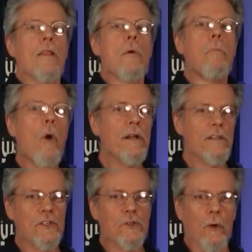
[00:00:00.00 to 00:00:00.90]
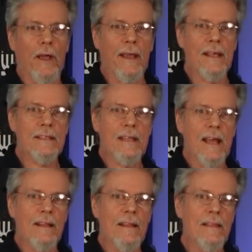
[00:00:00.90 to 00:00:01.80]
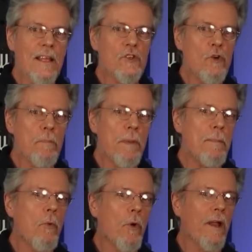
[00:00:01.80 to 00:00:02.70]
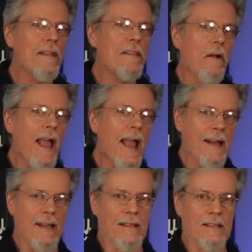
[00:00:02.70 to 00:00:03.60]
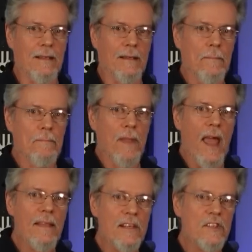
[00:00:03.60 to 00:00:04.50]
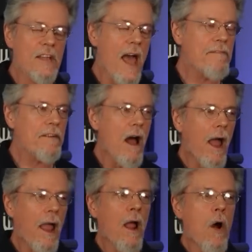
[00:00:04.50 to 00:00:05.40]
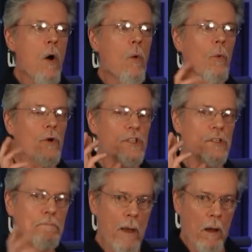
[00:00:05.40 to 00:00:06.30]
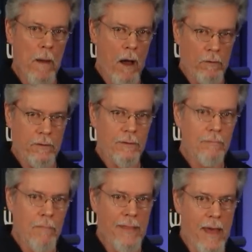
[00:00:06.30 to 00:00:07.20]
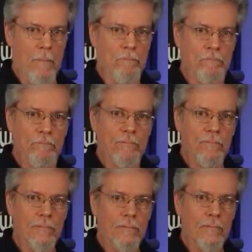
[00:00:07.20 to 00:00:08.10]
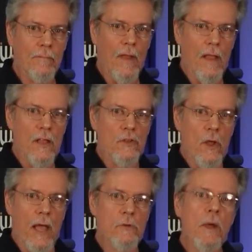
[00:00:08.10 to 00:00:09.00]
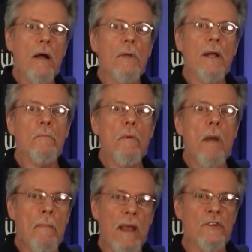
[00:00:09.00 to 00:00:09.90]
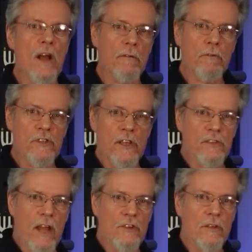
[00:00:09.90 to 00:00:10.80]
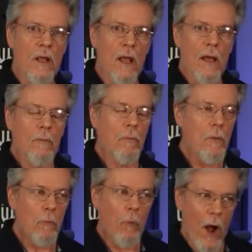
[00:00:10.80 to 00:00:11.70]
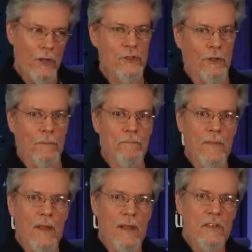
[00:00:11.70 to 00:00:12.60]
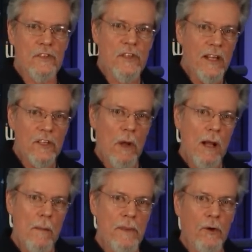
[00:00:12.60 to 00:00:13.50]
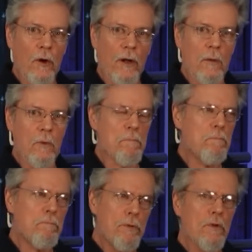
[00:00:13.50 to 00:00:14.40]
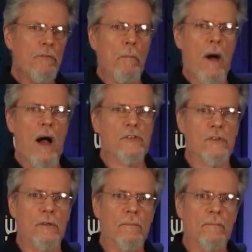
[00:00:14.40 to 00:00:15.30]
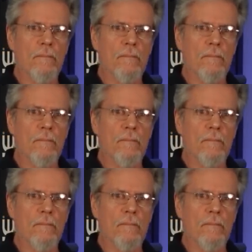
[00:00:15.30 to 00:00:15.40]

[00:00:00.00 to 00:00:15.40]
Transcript: The point of the story is that these two people were in their 80s, and the staff and I were spellbound by them. As we got ready to move my patient out of resuscitation, we watched her, sitting straight up in the gurney with beautiful posture,